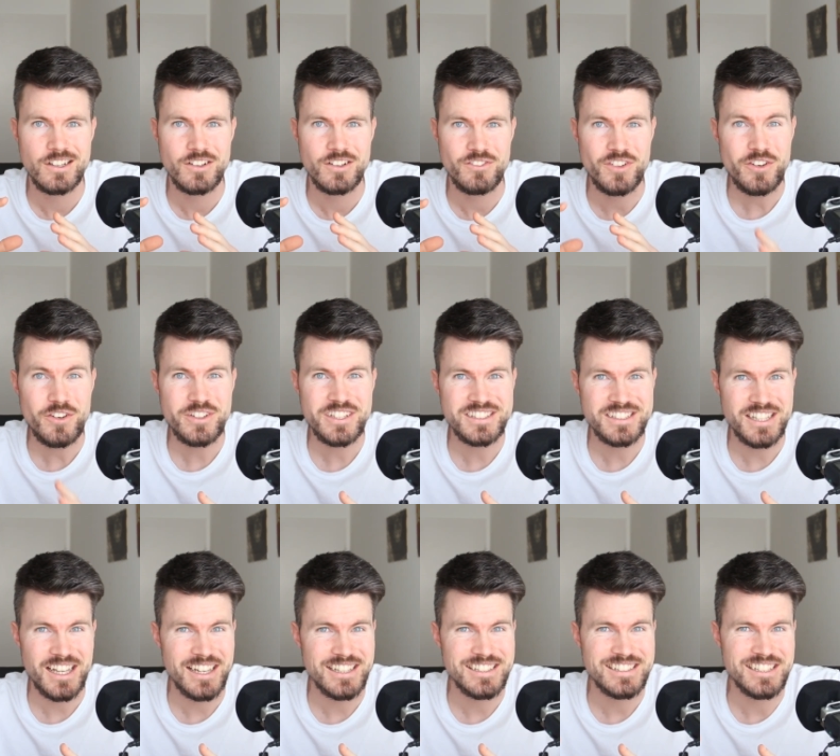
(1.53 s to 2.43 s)
Very
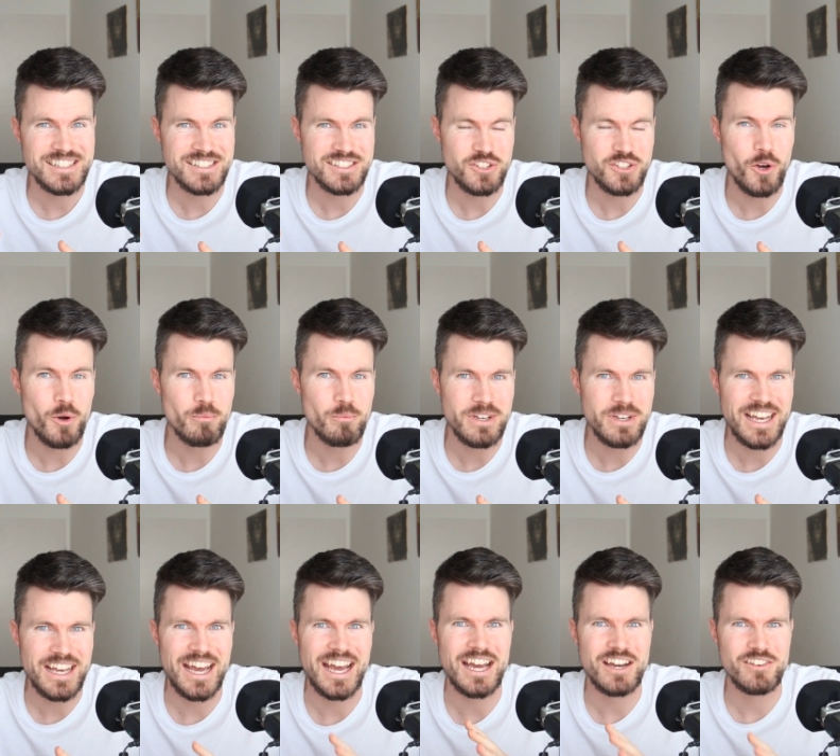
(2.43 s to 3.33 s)
exciting
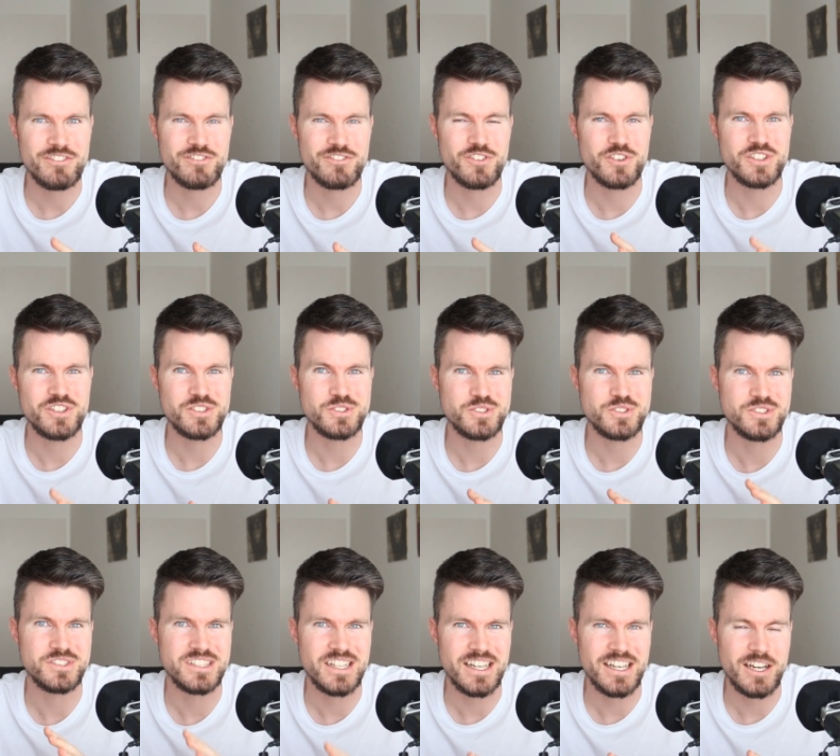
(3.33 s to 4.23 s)
topic I have for you
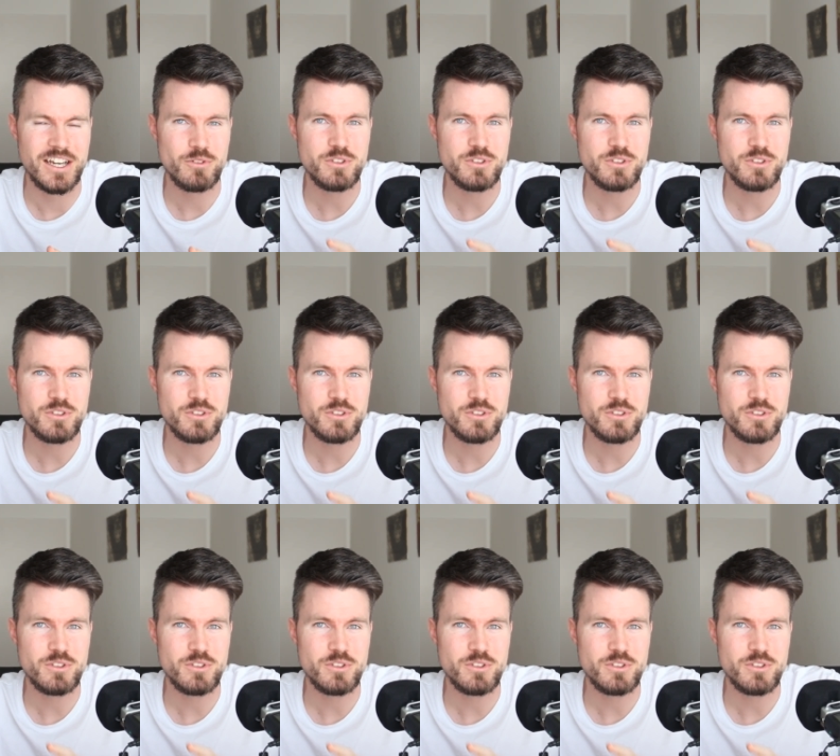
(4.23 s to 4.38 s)
today.